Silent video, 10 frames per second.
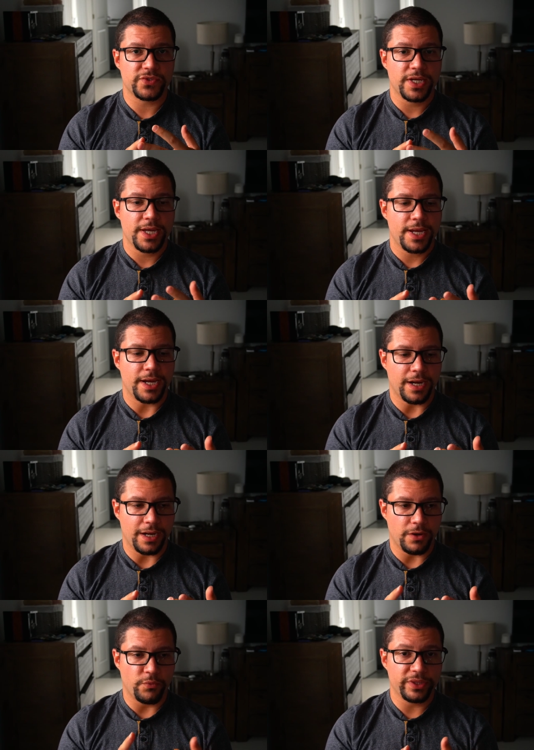uh,
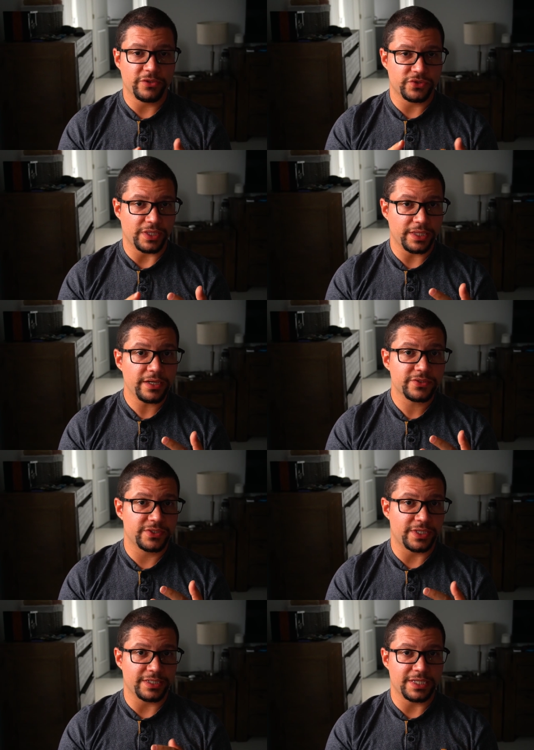Windows and Linux as an
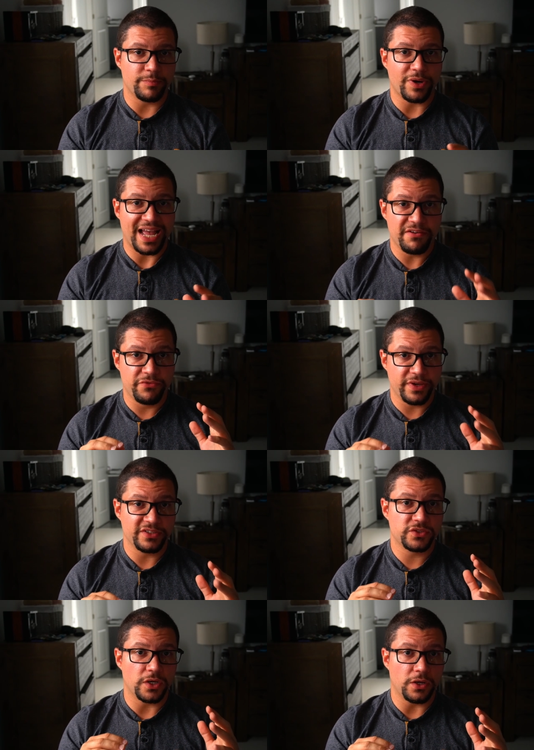example, I have
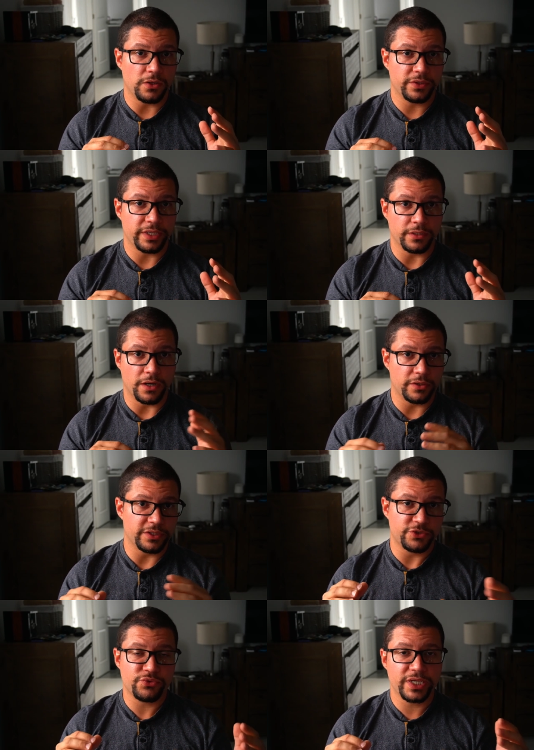vinstall in all the
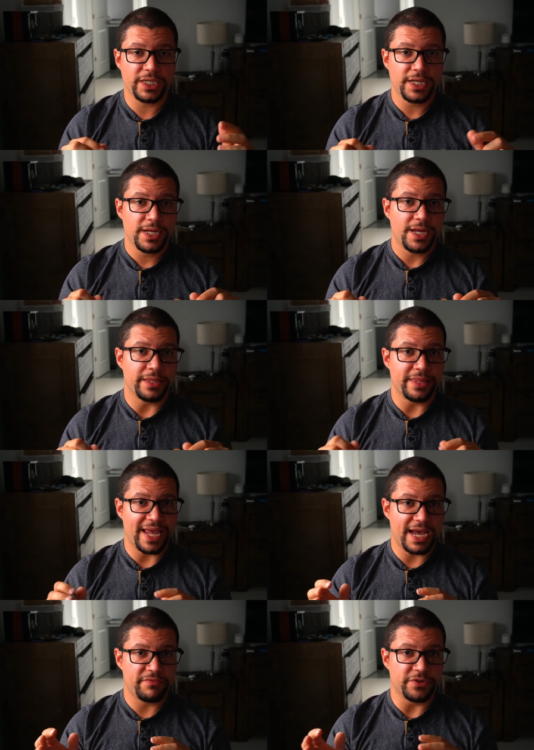three and they have
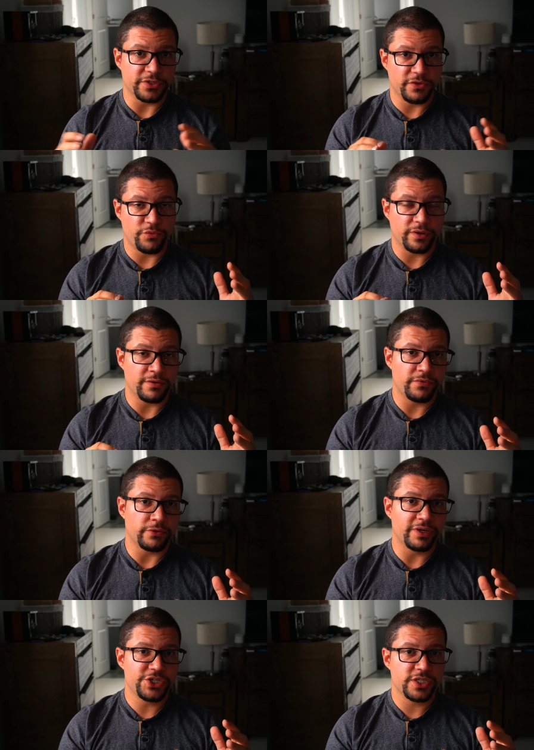their different
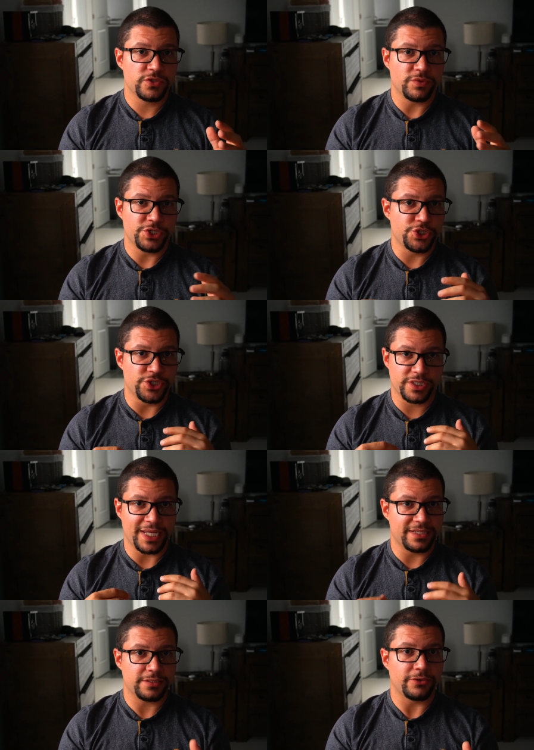configurations which just gets
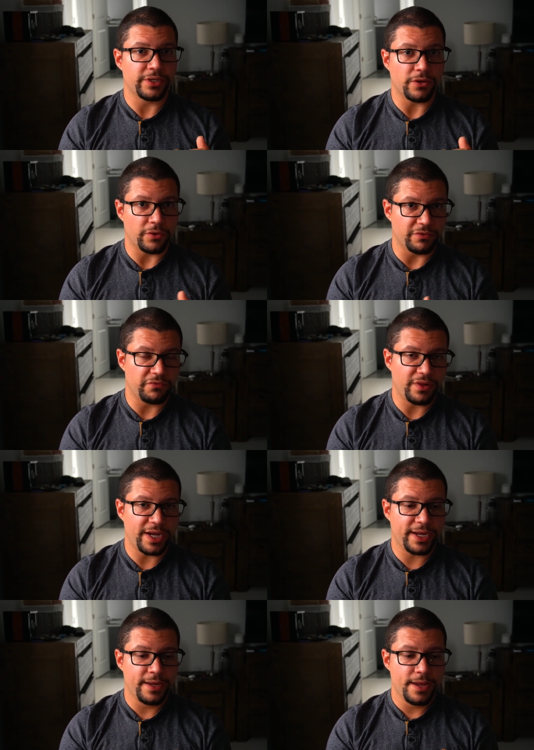loaded on the fly.
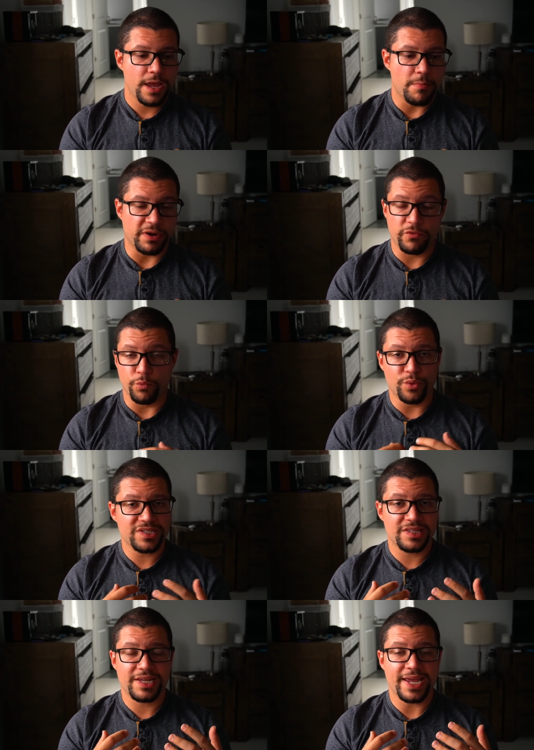But if it wasn't the
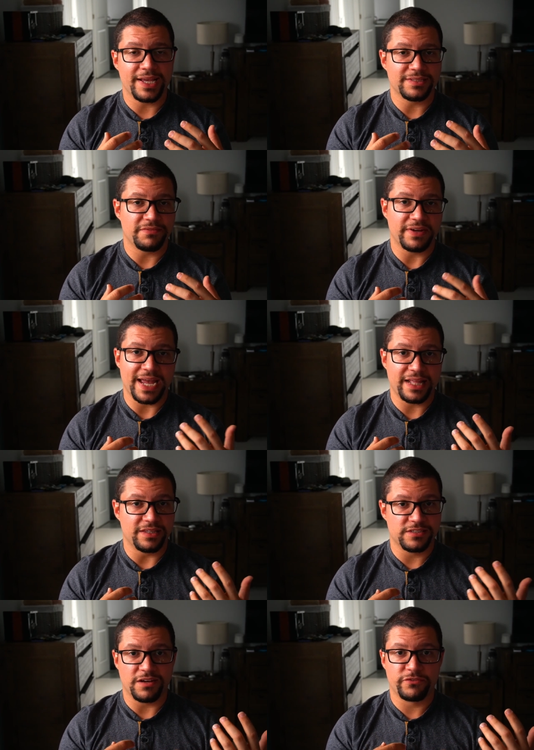case, if I had the
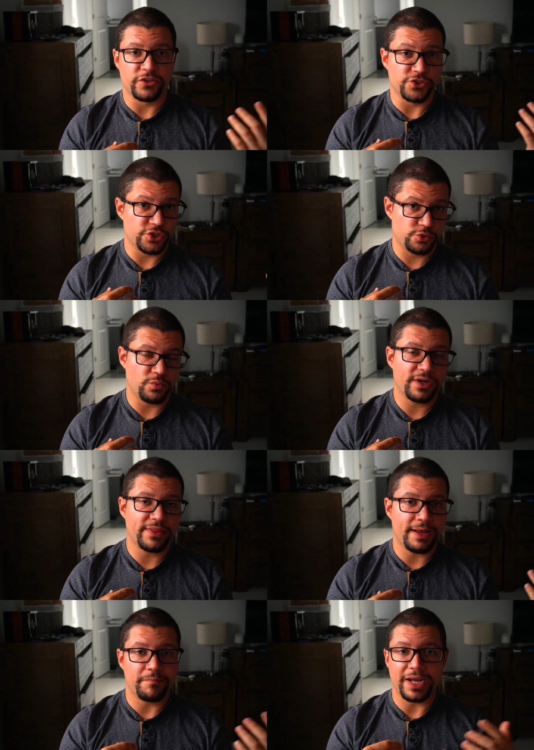software in just one of them, I
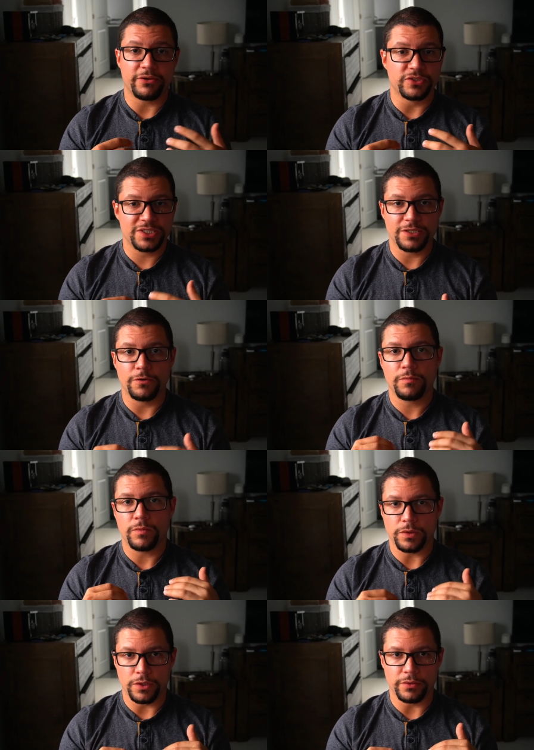could still
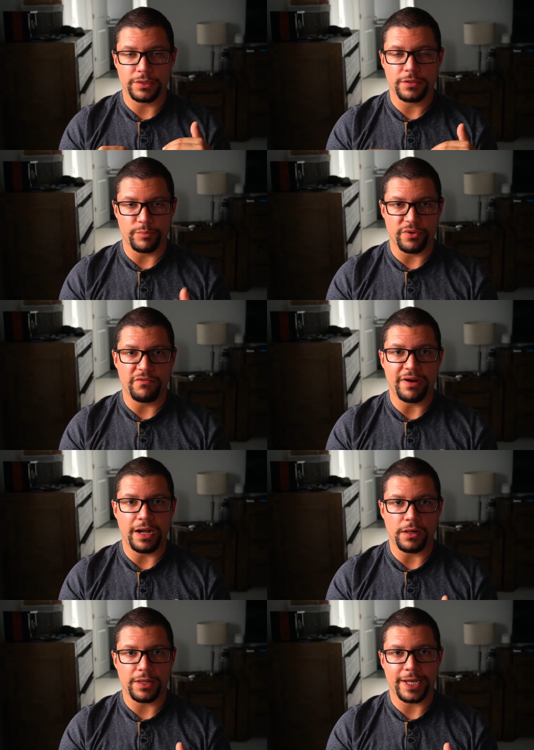load the profile
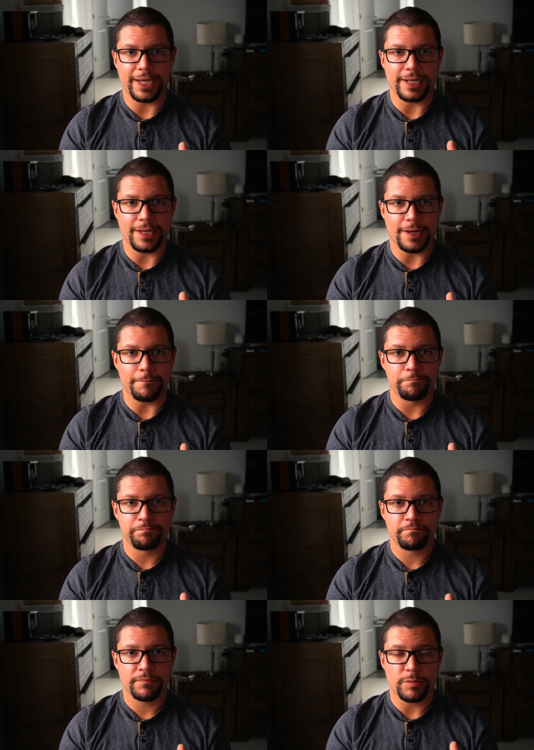and uh,
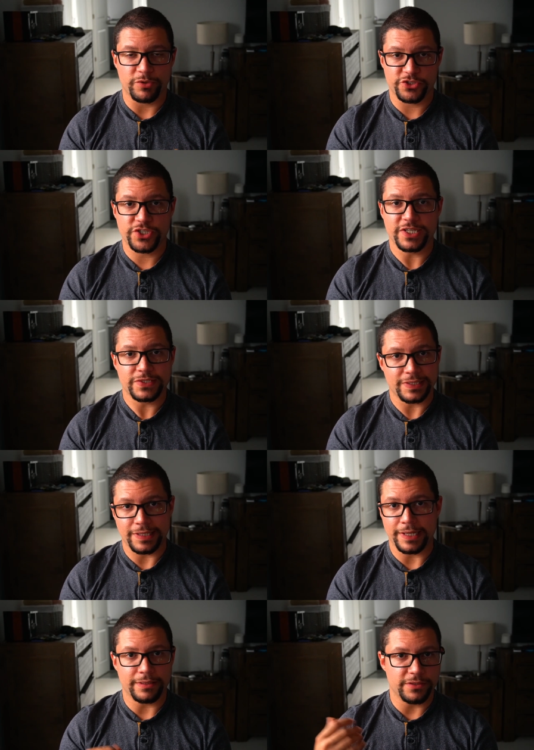persist and then
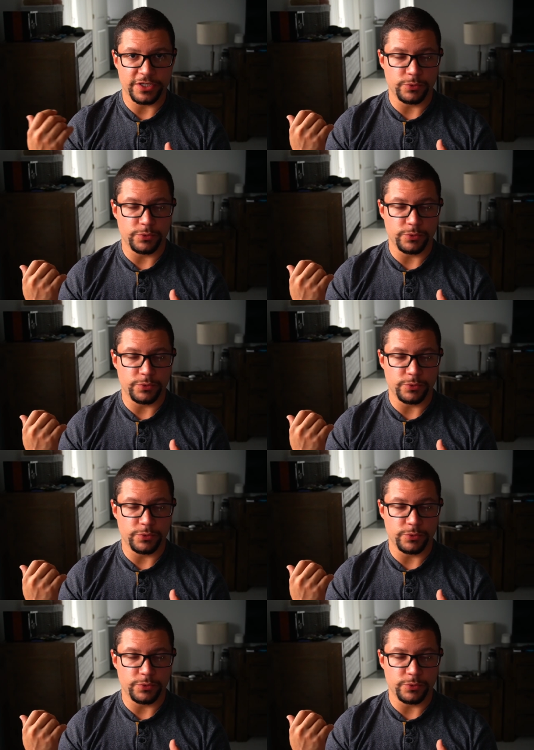it would